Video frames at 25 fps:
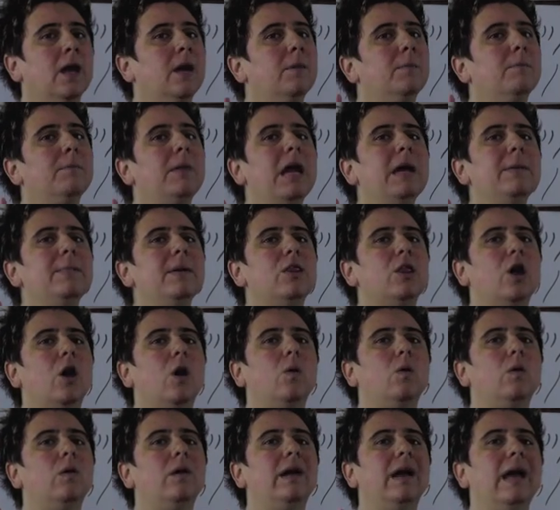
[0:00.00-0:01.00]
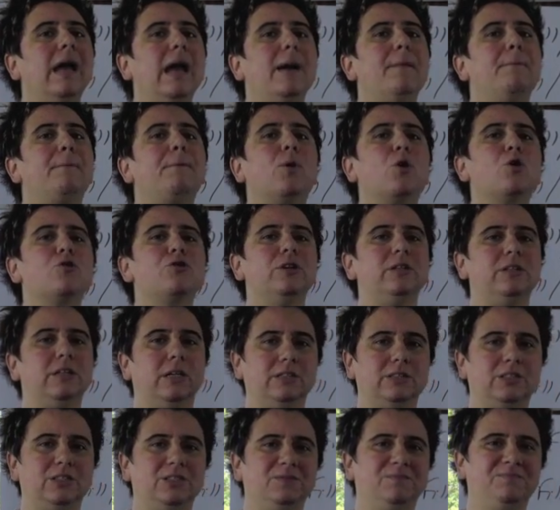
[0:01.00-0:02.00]
Maybe, though, Aunt Bertha
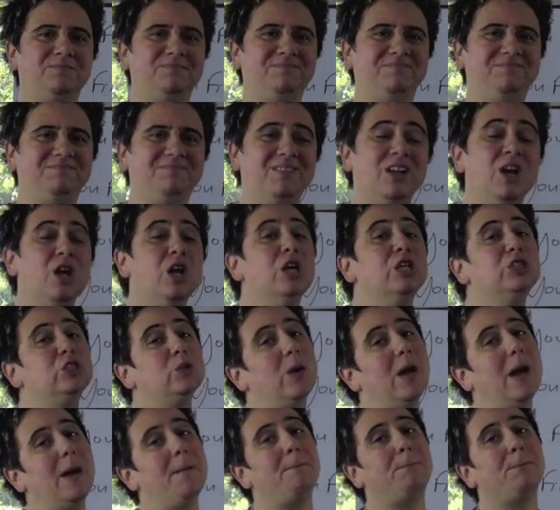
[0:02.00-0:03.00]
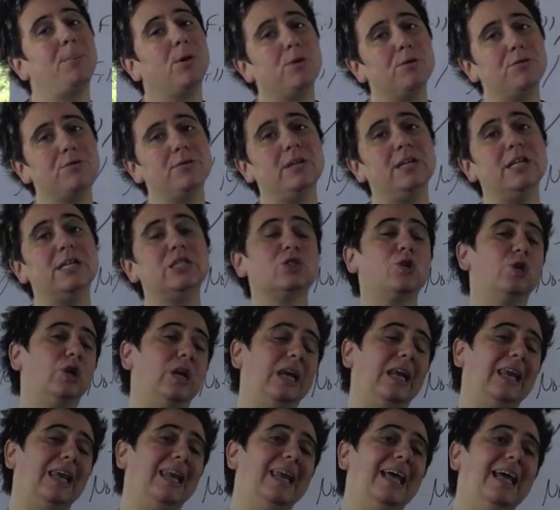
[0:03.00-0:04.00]
does. So Aunt Bertha is going
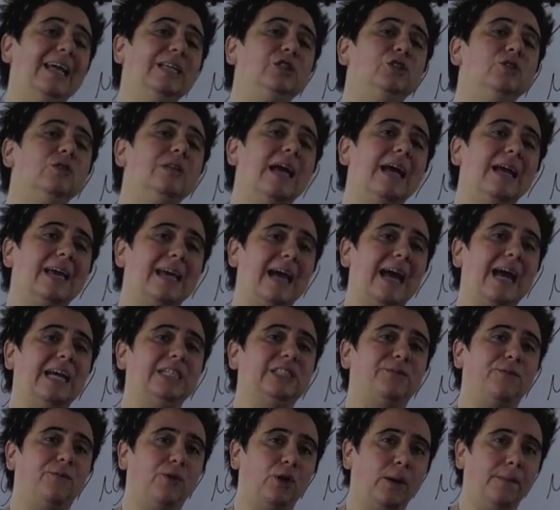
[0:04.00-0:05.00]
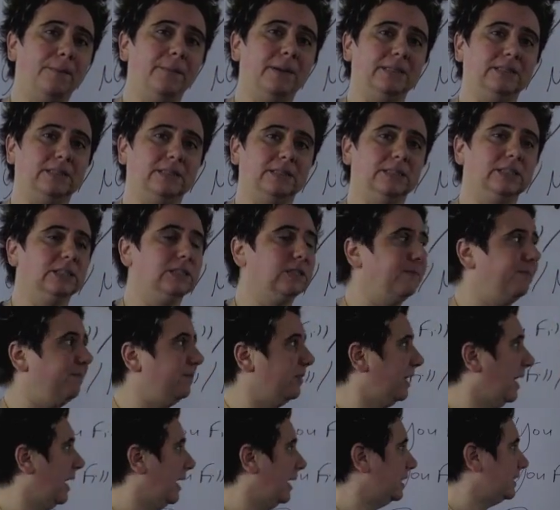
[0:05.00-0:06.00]
to lend you that cash for your business.
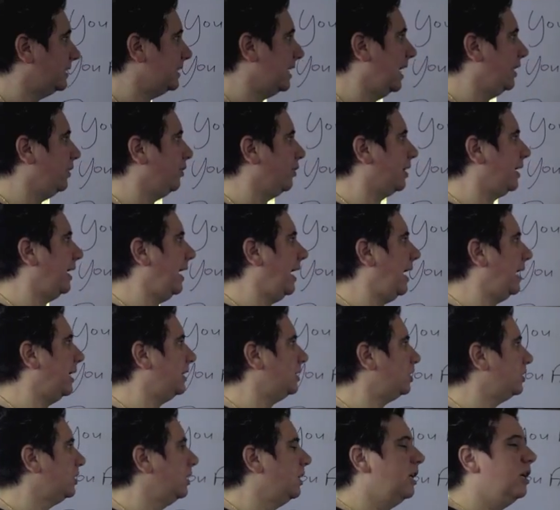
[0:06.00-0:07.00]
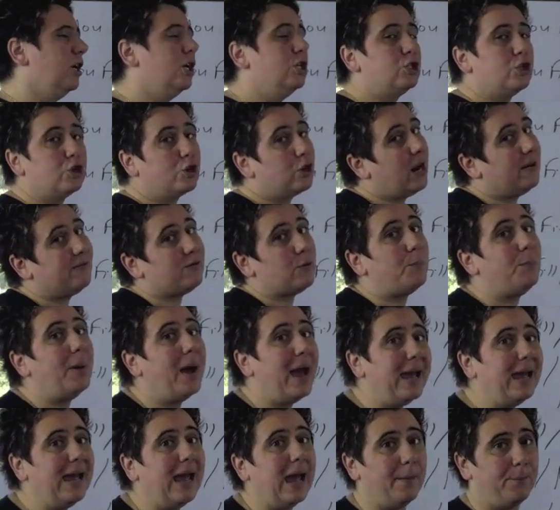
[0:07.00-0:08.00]
Again, it's not your cash, so you're going to have to
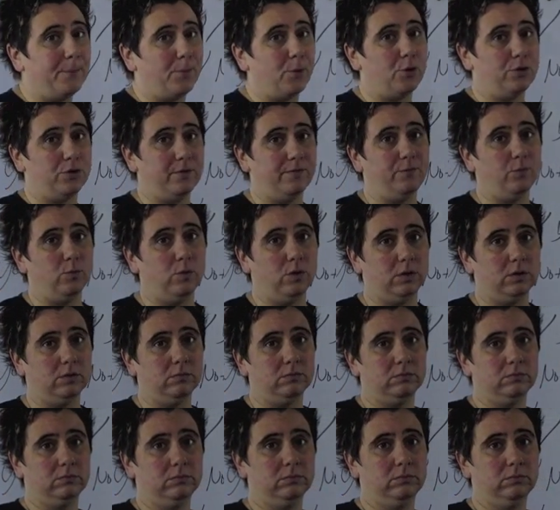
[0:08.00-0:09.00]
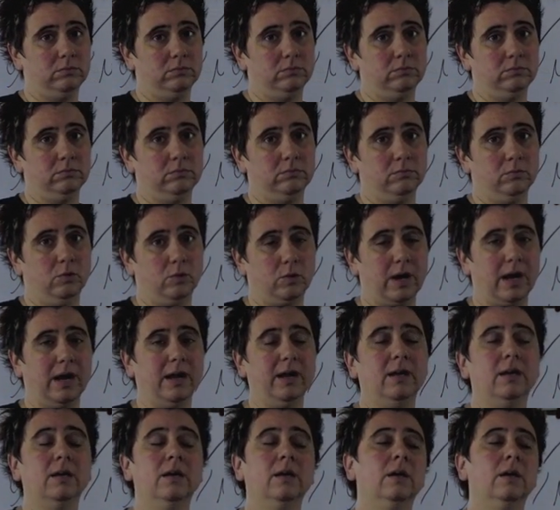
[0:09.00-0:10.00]
pay Aunt Bertha for it, okay?